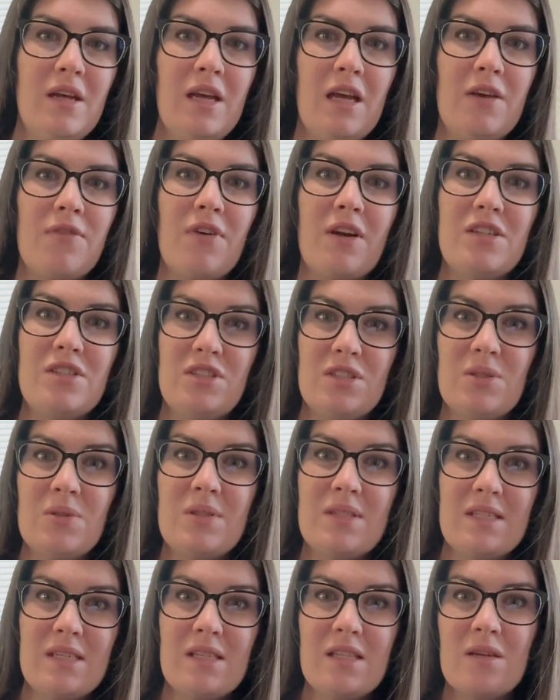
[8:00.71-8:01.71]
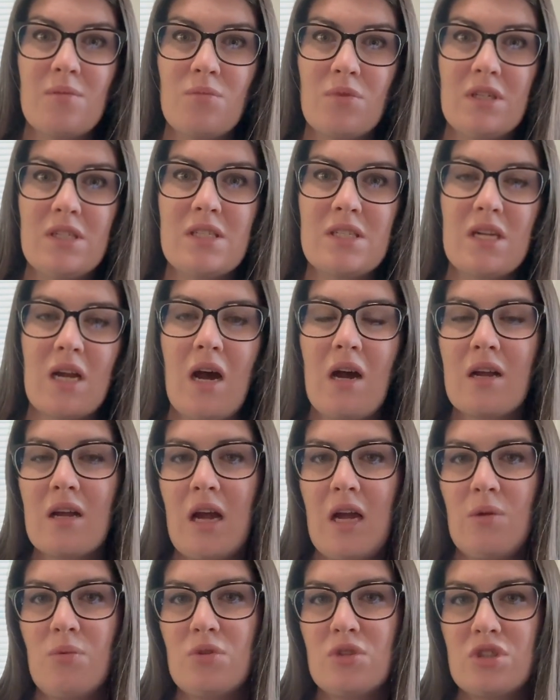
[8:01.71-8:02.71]
if I do see them restock,
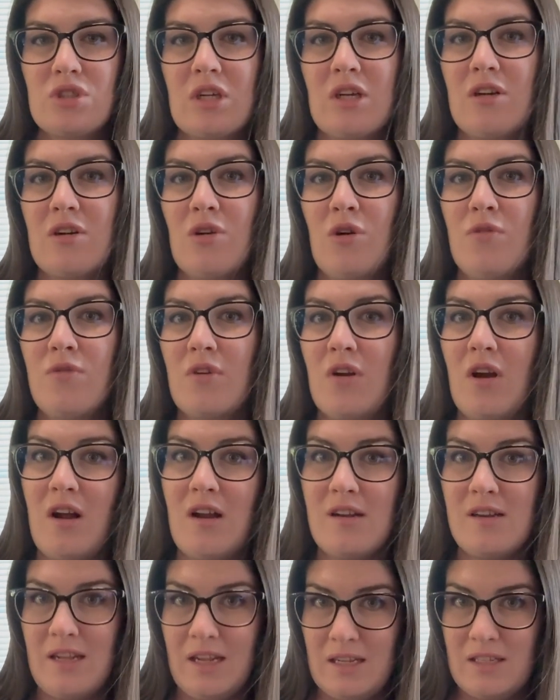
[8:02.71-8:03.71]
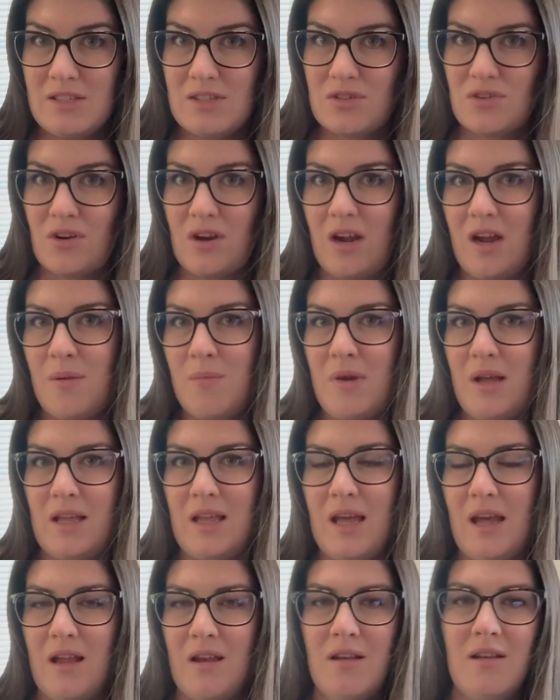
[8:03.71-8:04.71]
I will share over on Instagram.
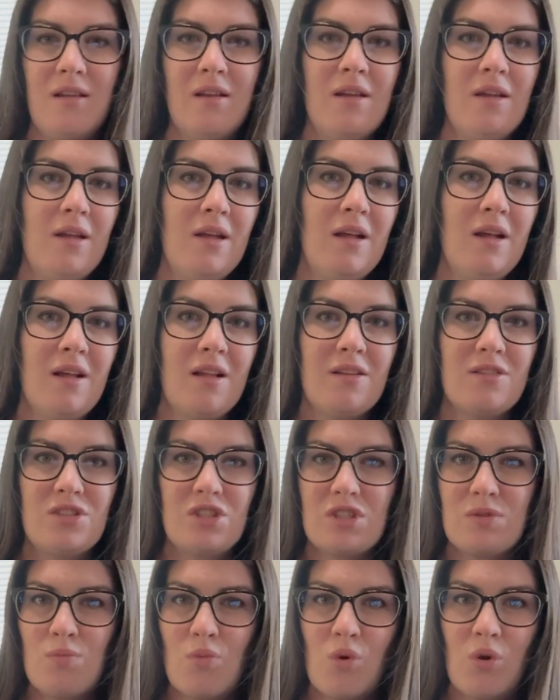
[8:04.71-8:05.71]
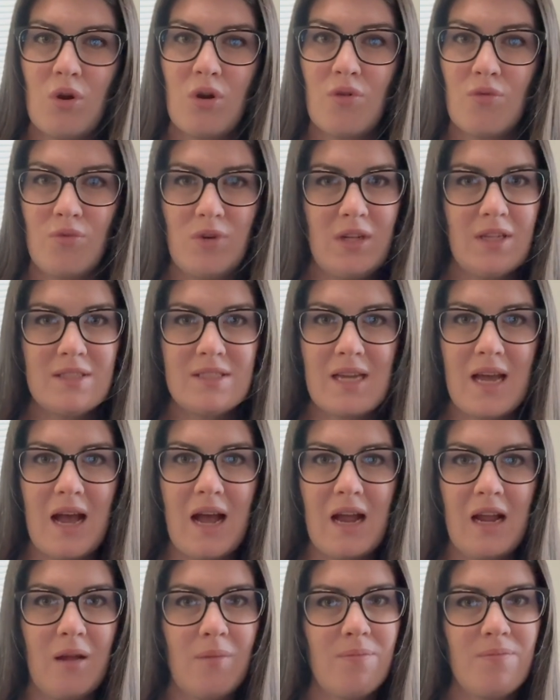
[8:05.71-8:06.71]
Again, just more real
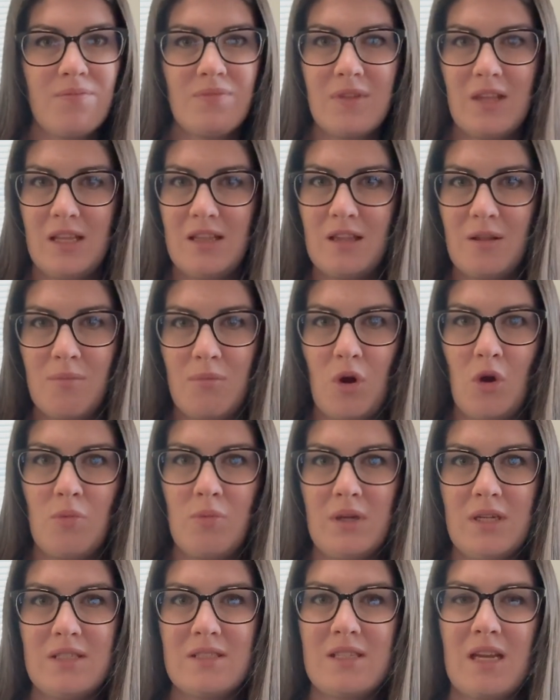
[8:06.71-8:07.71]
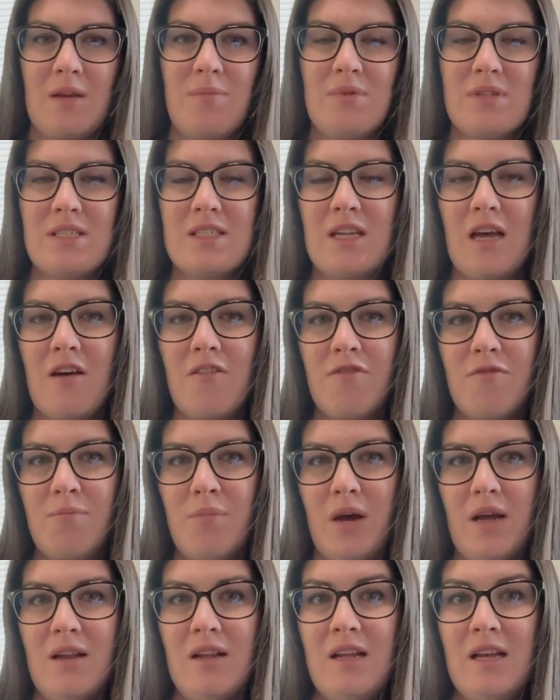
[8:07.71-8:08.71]
time, in the moment type of stuff.
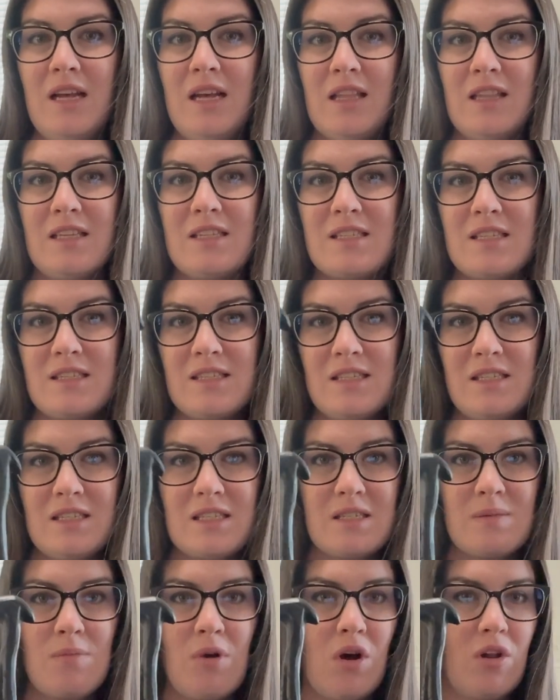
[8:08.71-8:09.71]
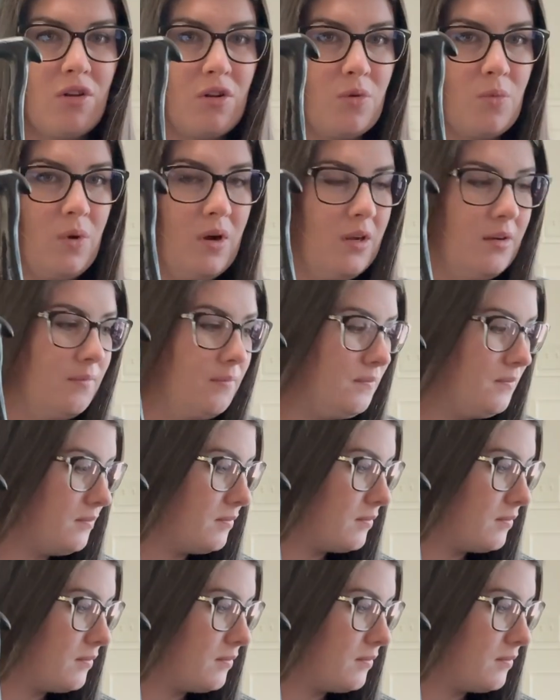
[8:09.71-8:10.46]
But this is the smaller one.